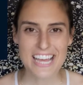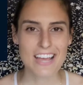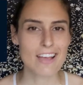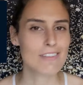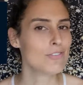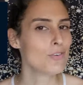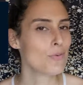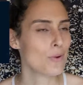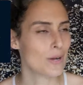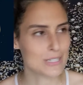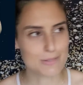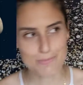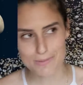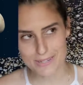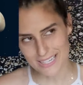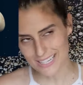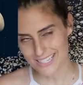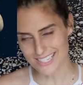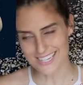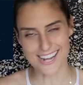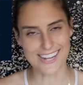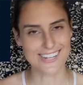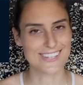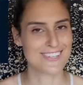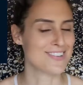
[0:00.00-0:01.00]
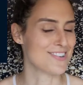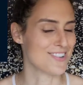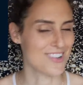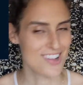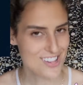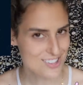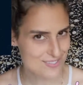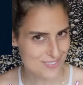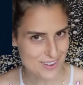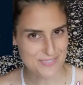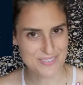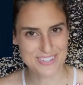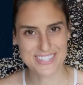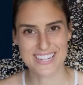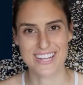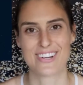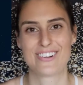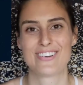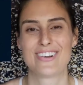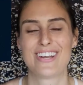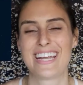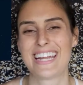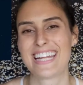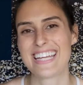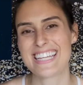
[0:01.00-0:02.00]
If you watch my TikTok, you know all about potato
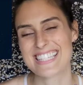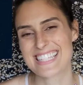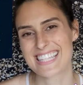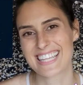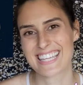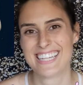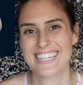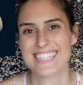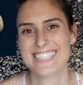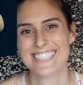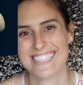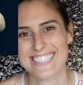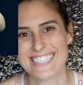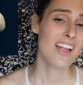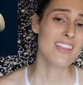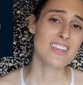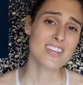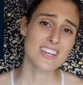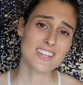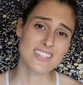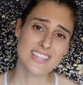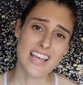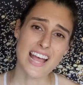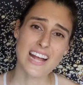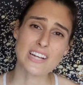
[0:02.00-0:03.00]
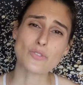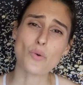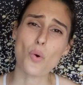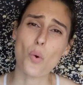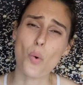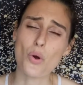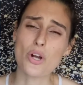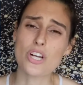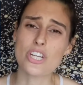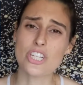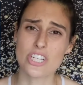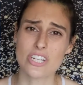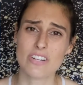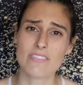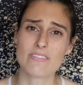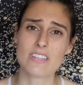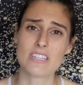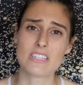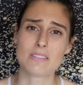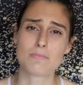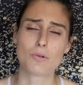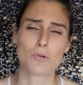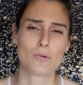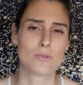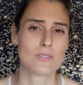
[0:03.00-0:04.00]
radius. And the exact origin of
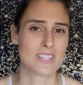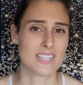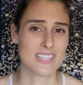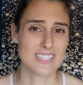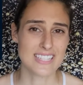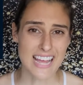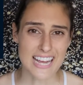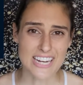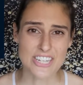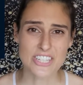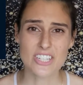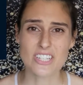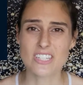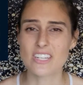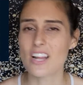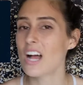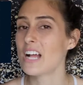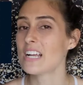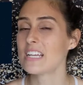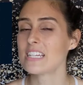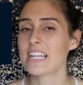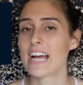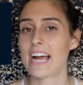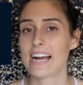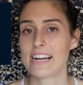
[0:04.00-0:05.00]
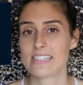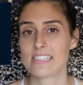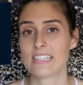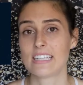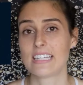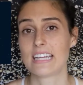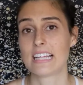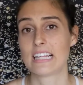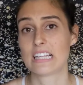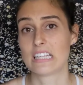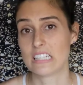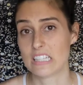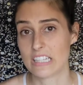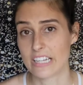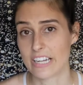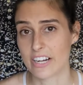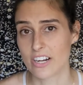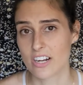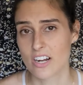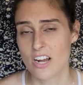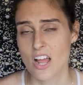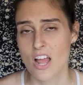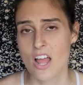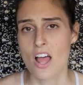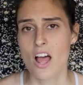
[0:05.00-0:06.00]
these moons is actually not entirely
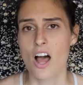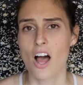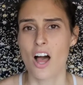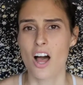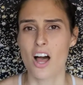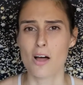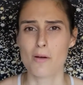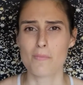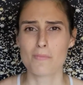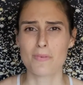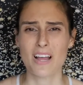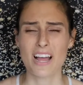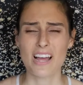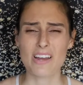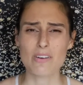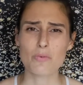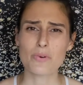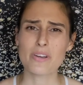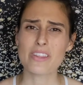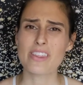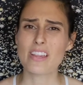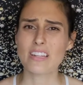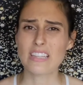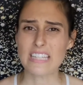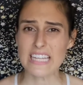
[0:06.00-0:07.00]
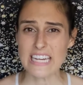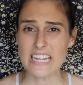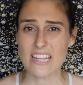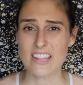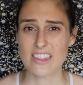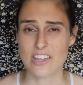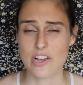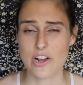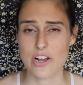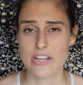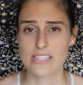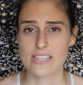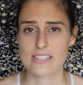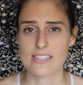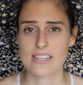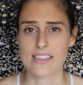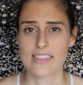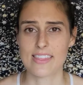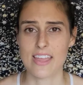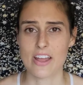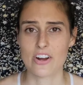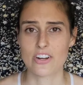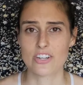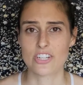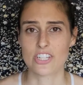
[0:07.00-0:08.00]
clear. Kind of one of the leading theories is that
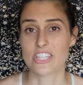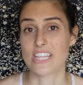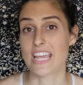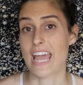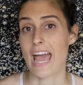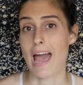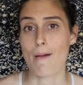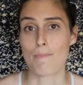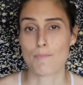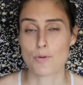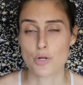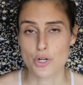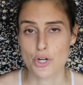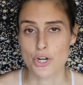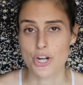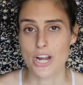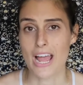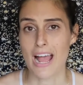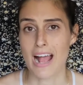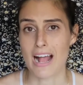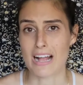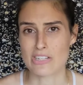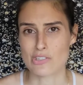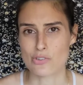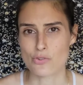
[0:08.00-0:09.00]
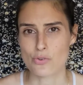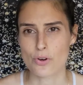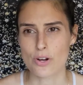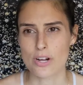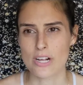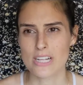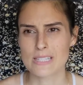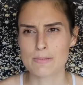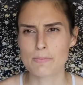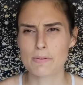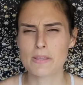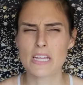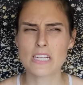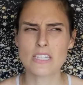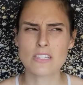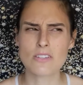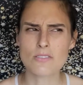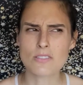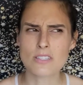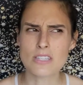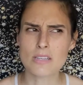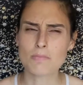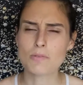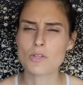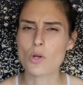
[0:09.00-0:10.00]
they're just captured asteroids, but they do
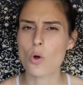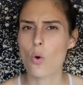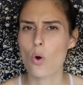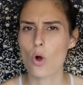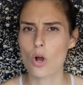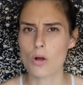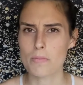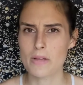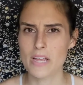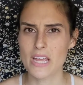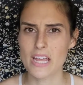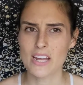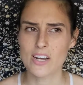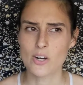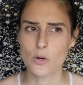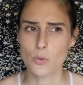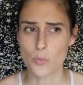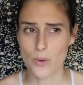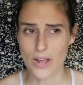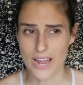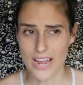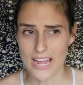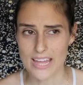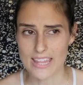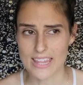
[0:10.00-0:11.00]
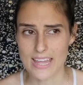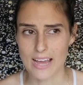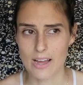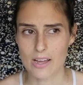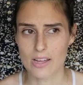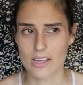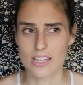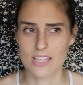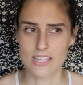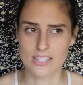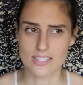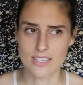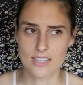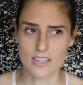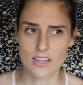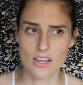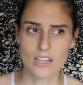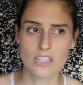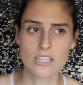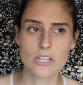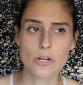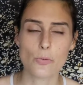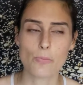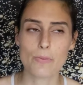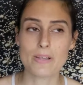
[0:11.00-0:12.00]
seem to orbit in a way that is a
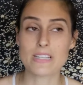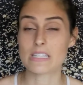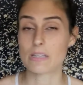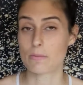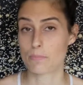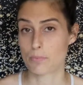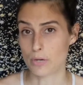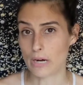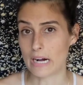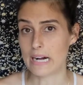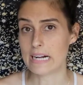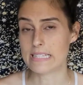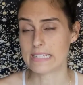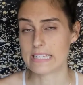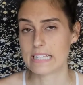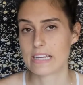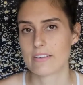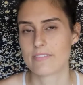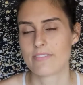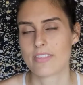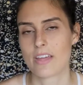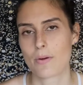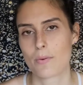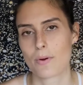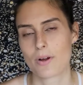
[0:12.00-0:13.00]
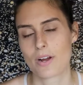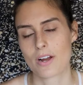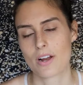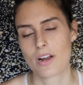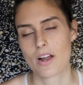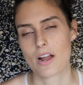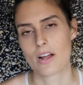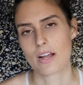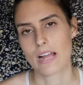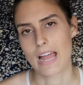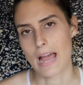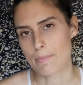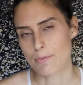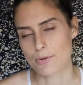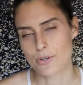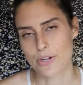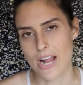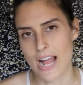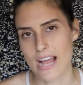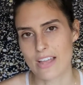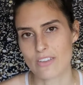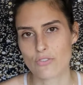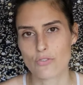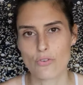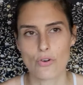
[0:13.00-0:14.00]
little bit surprising if they were a captured
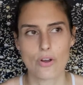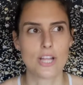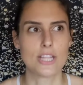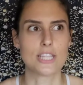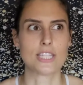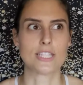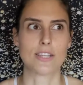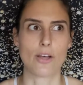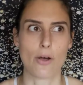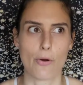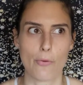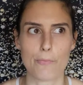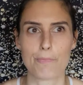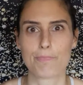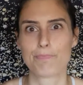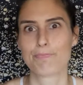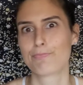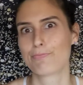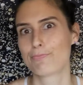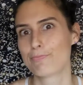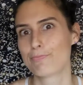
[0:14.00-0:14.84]
asteroid, so